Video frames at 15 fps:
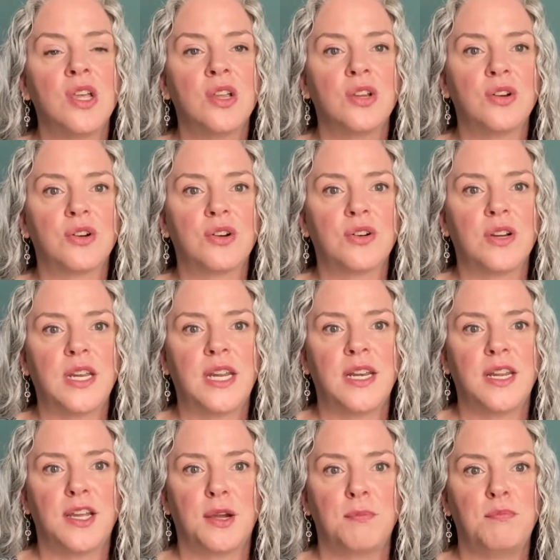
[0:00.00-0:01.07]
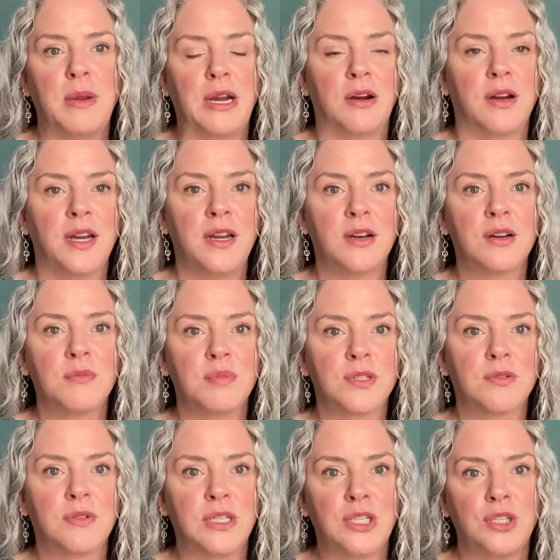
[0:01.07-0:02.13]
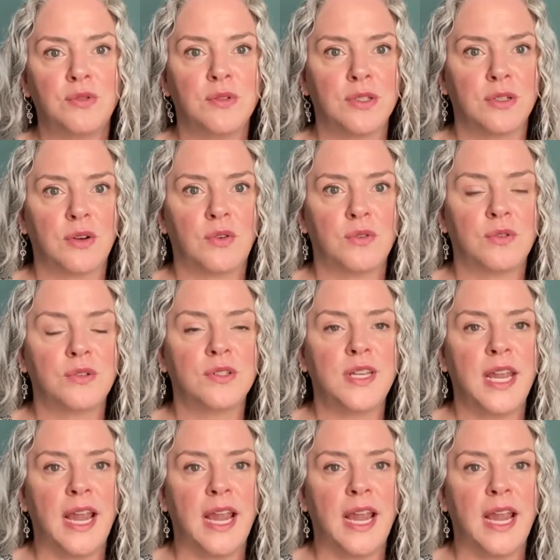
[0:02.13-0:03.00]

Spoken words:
you're creating a barrier between you and the cold,